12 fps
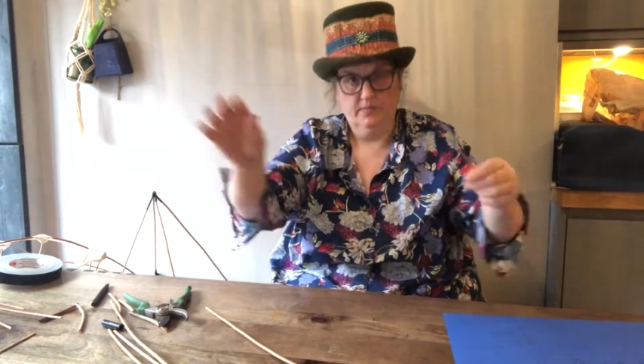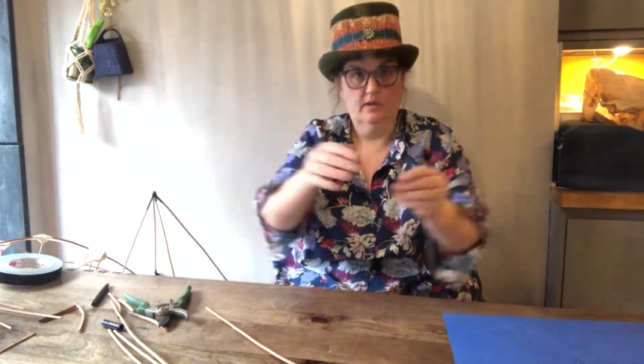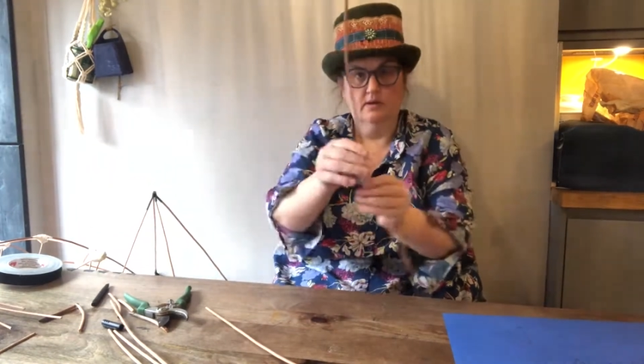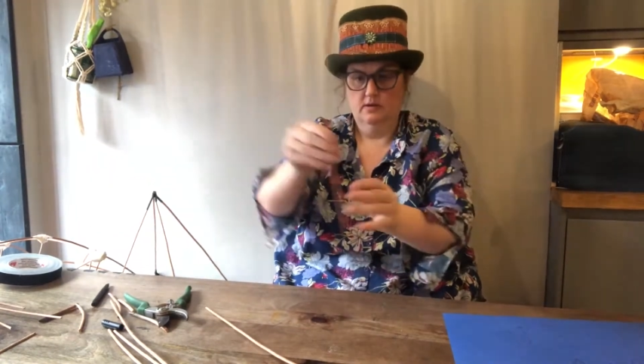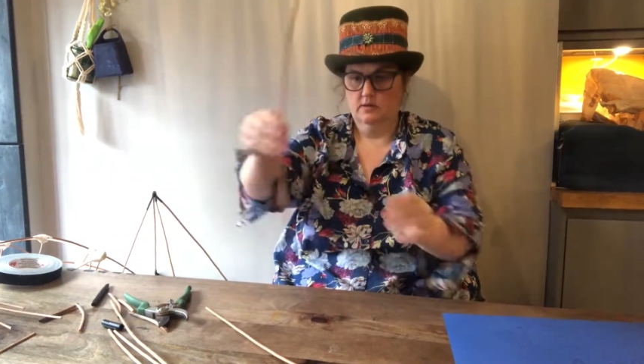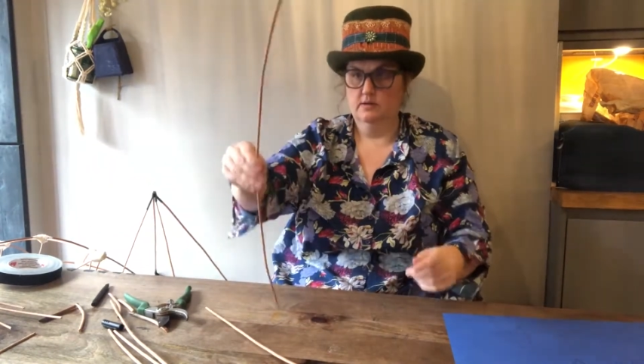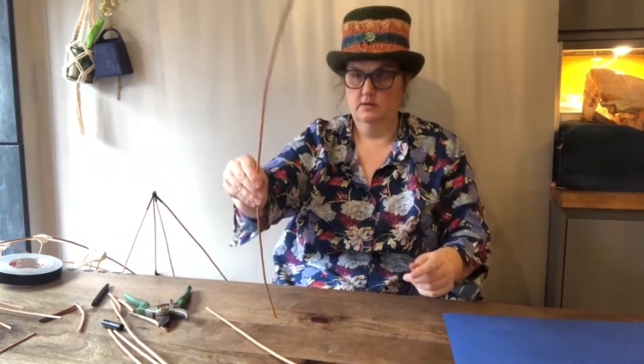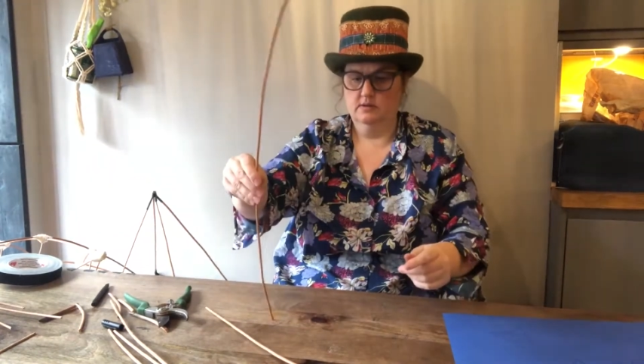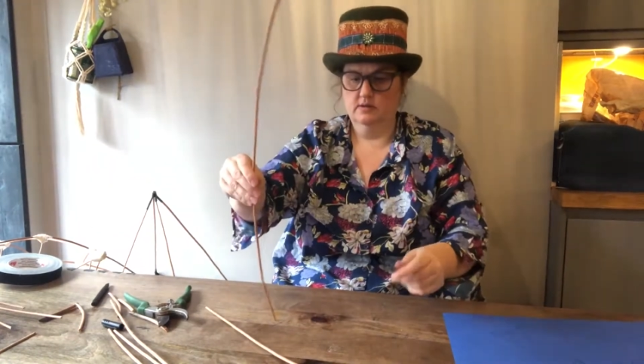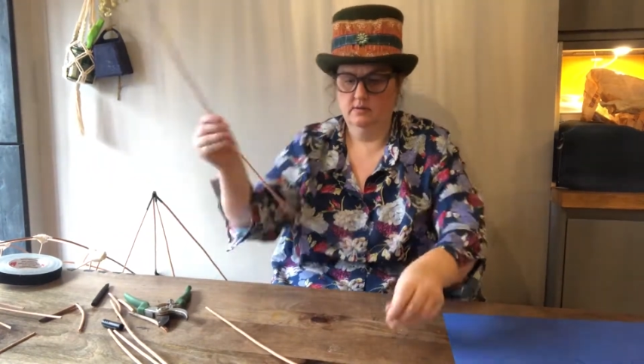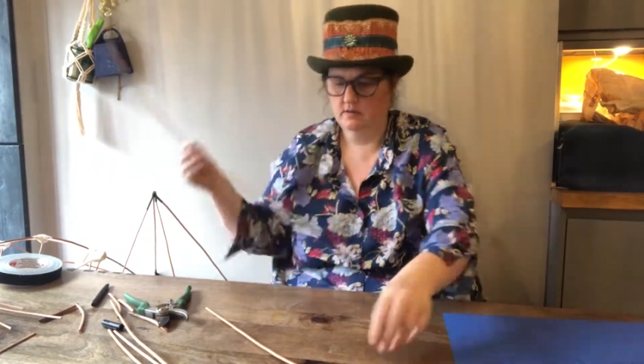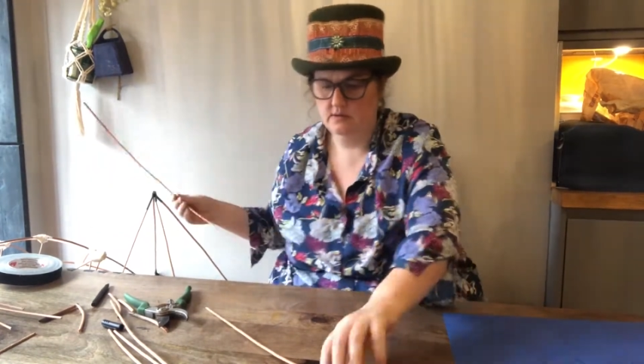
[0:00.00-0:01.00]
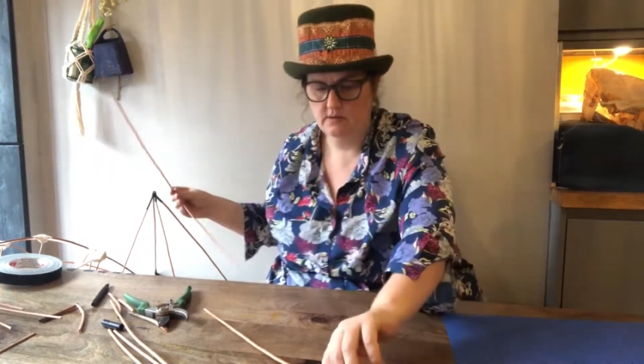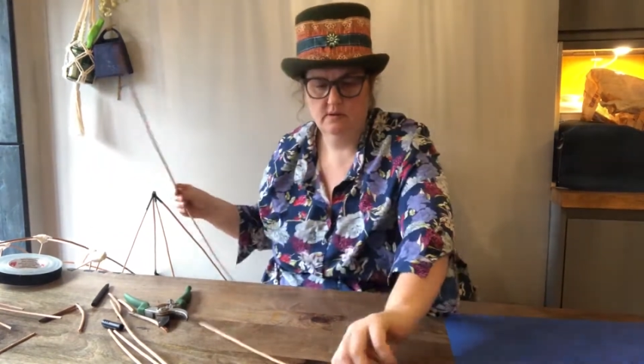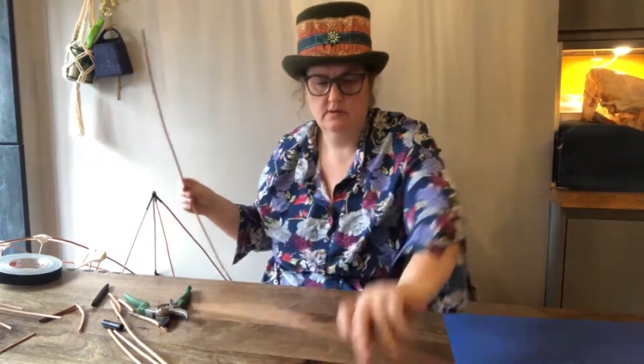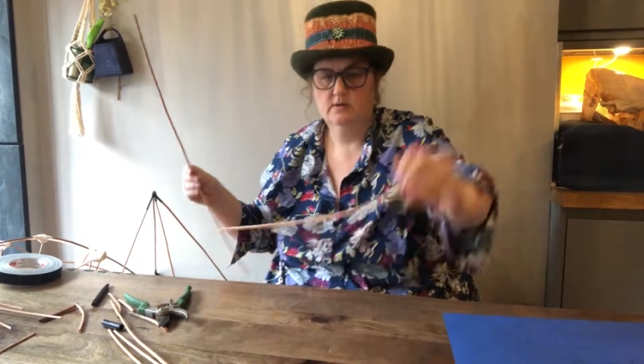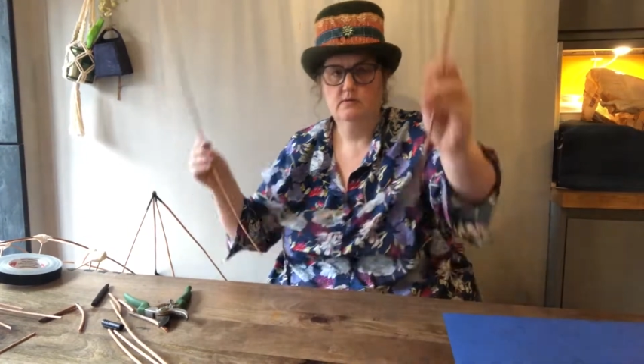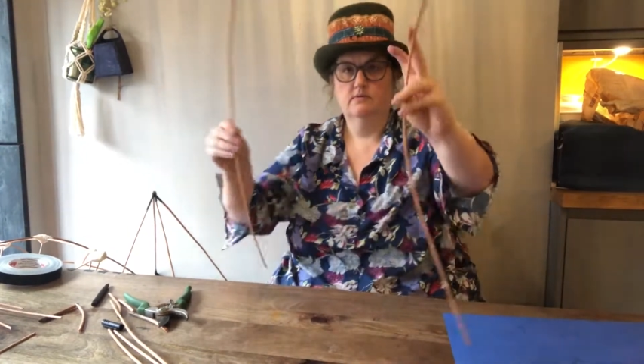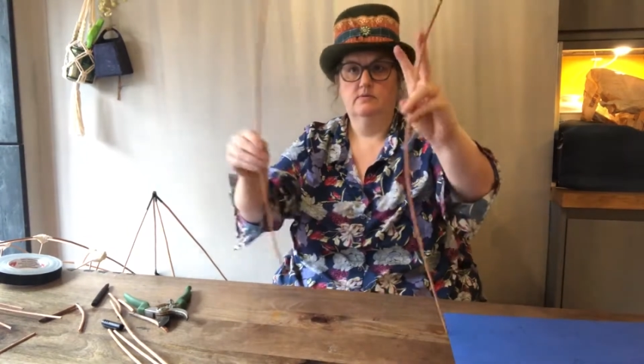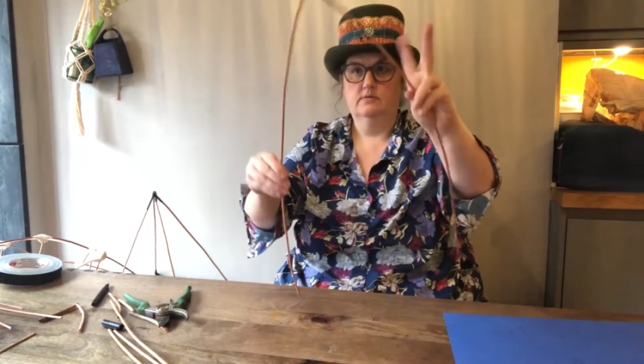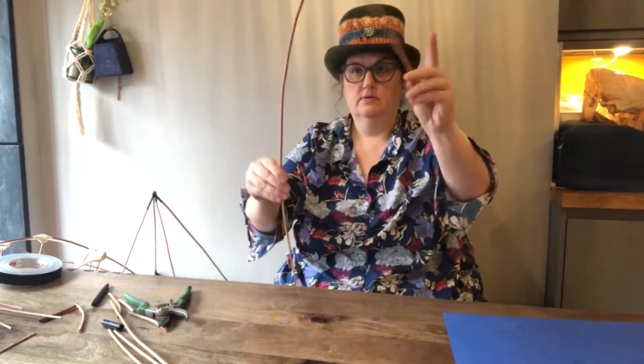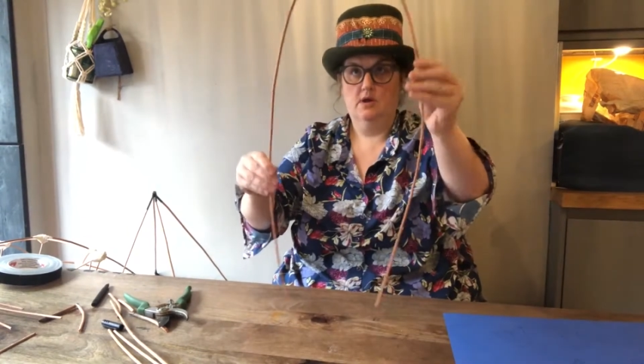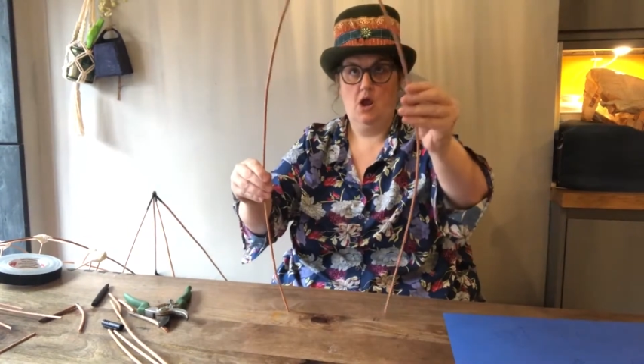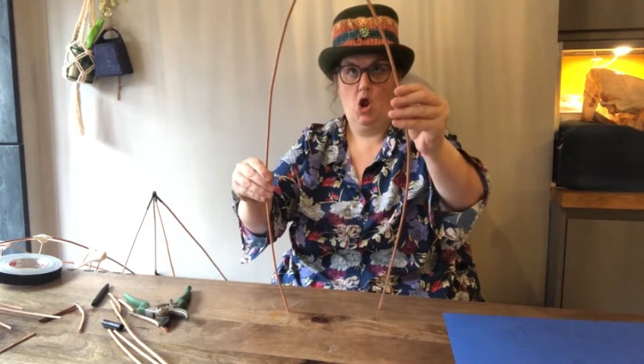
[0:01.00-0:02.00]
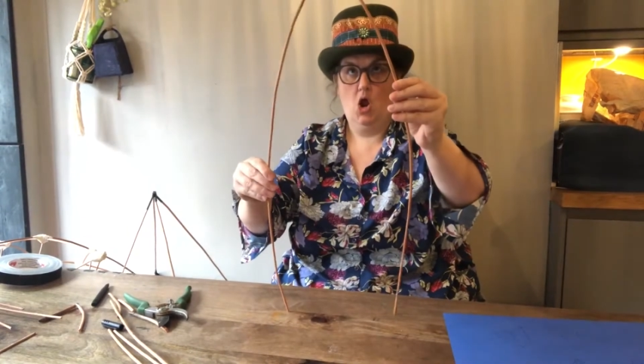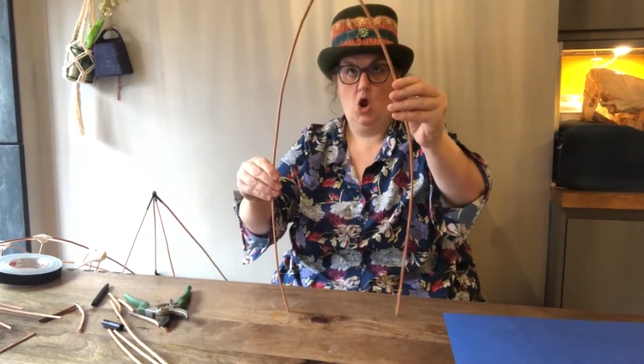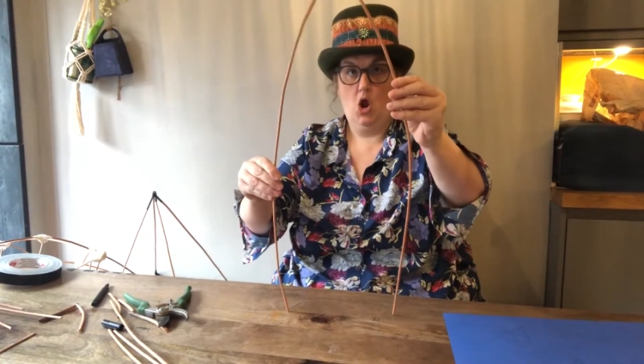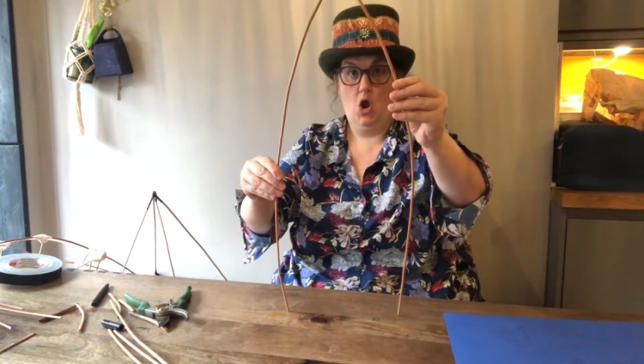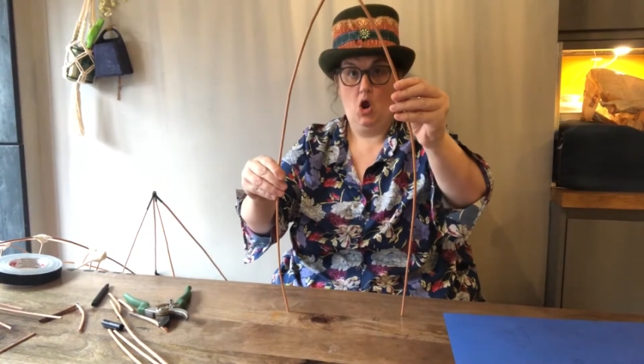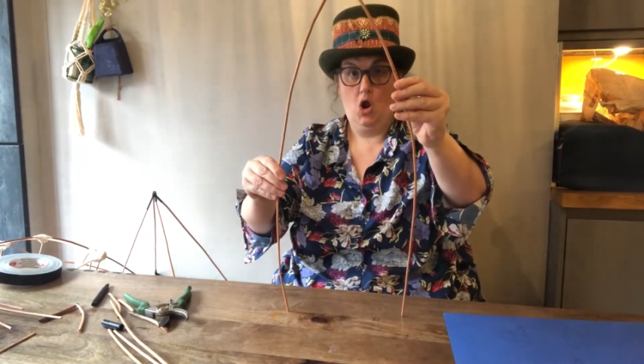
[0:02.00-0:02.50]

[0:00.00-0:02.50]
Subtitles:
that. So I've got my